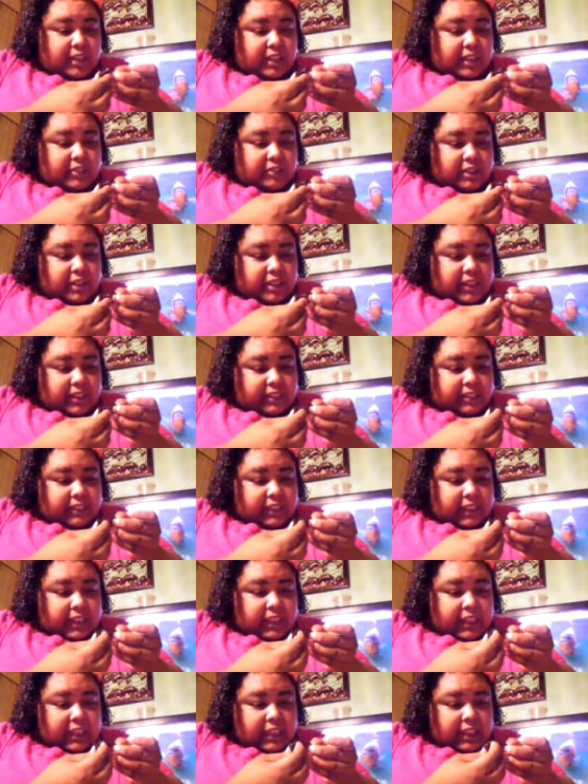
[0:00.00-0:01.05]
you can really
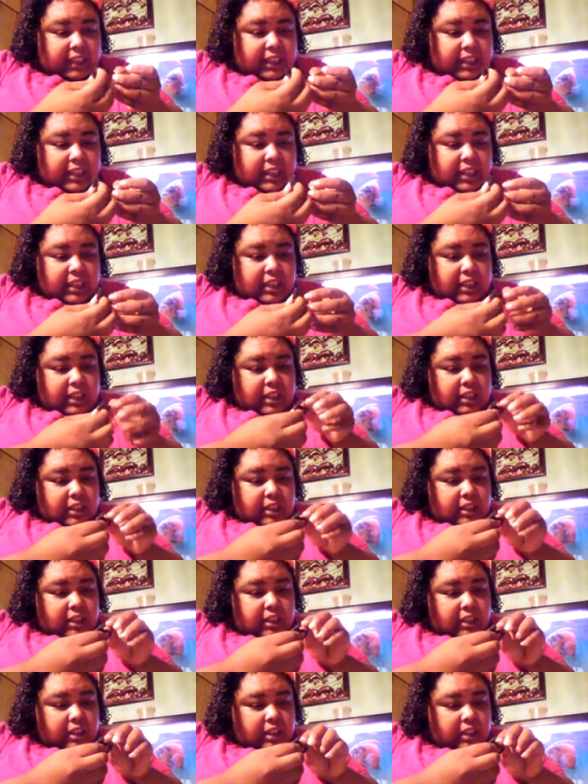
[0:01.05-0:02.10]
see,
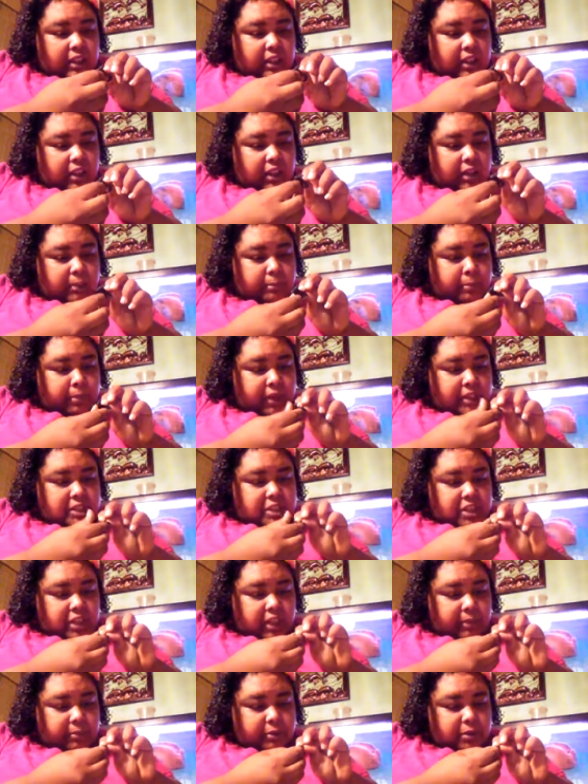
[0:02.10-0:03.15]
oh, it
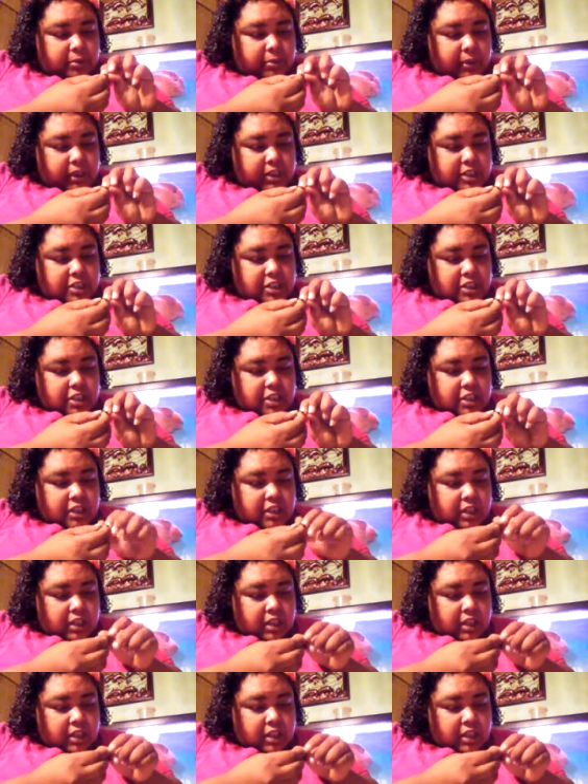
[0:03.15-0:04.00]
bunched up too much.